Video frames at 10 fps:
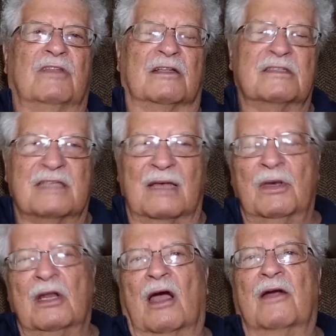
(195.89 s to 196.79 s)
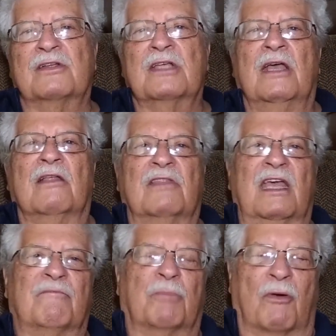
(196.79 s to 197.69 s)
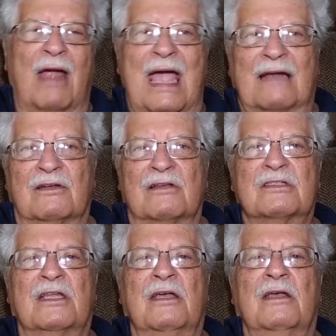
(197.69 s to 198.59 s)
done seminars, they've practiced.